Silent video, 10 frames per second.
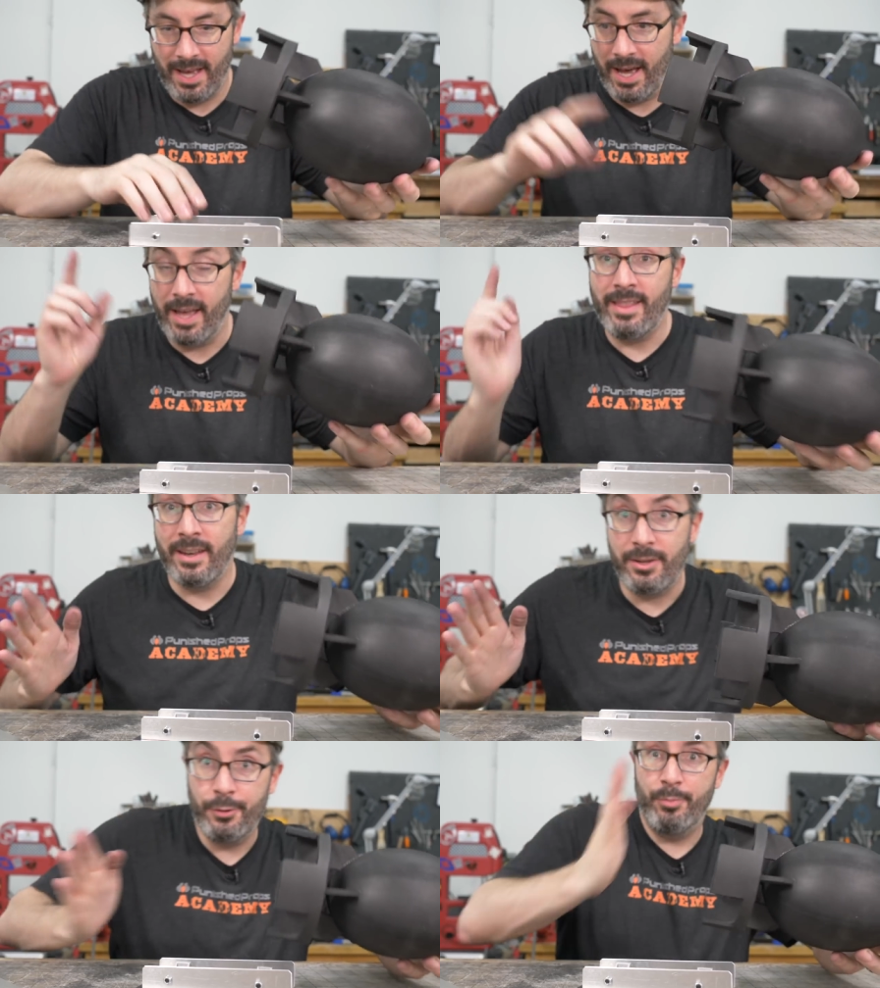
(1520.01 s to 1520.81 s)
Uh, and
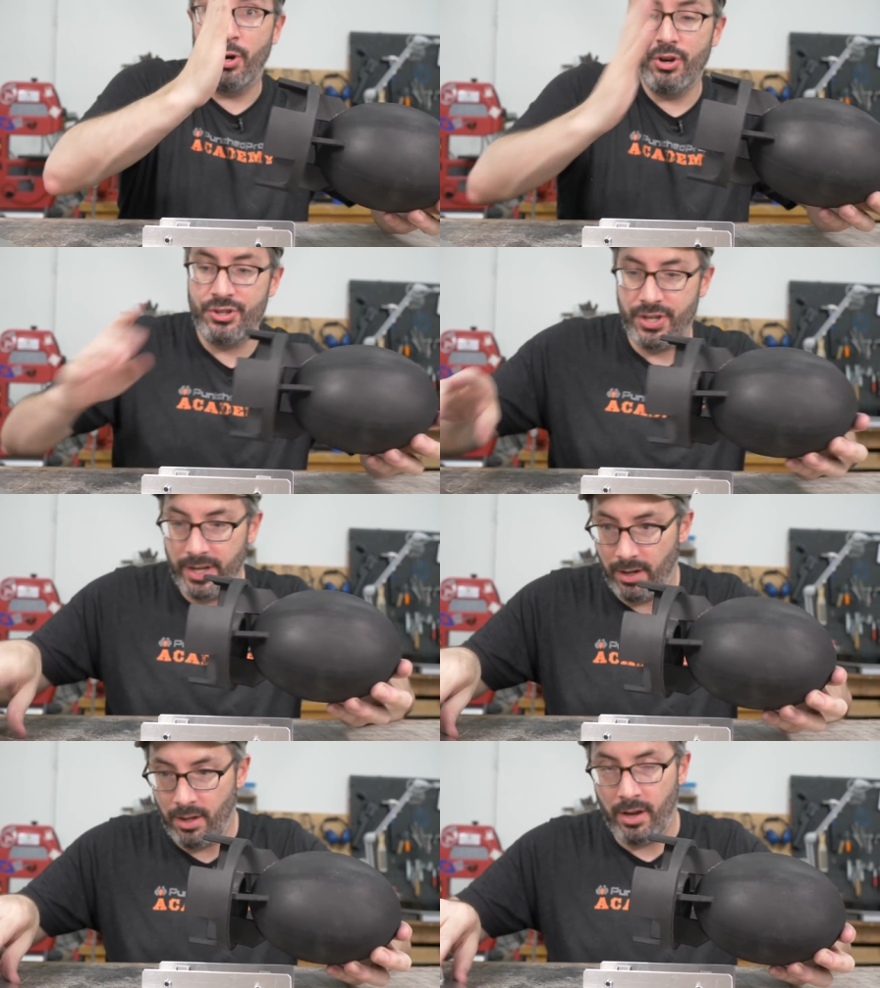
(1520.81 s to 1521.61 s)
then to push
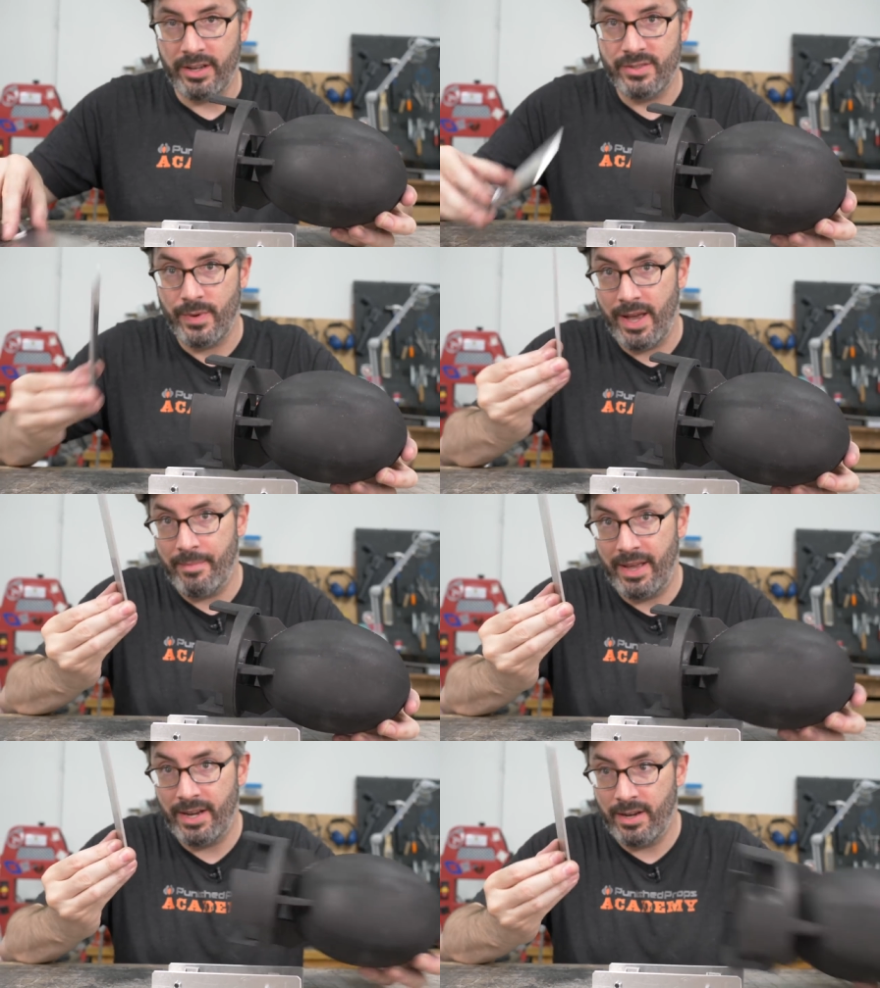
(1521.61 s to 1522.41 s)
it along its way, I
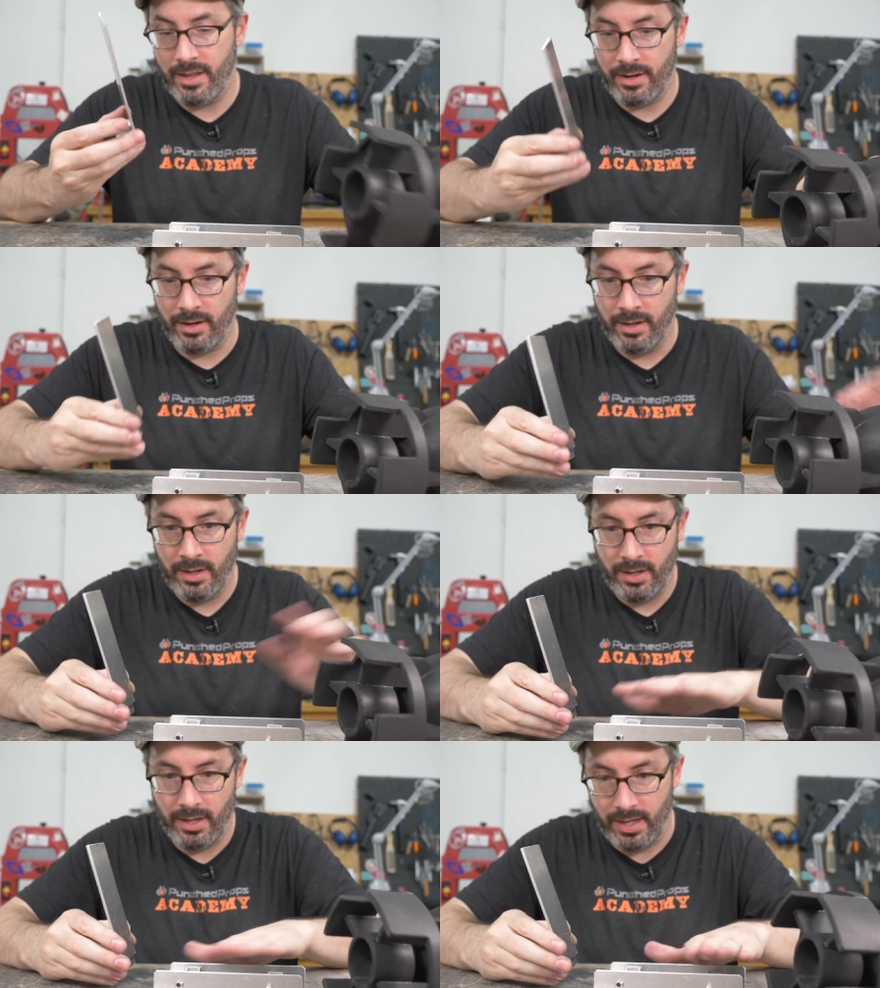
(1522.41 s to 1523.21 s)
made another
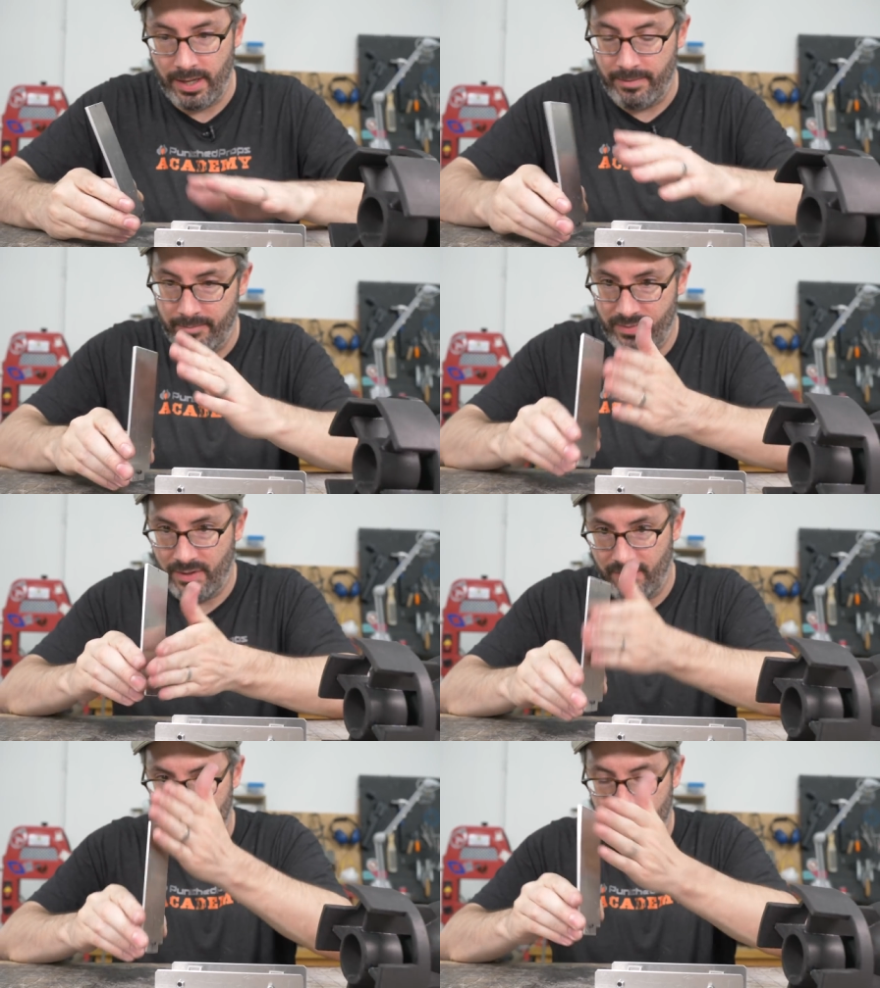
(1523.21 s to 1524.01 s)
um, sort of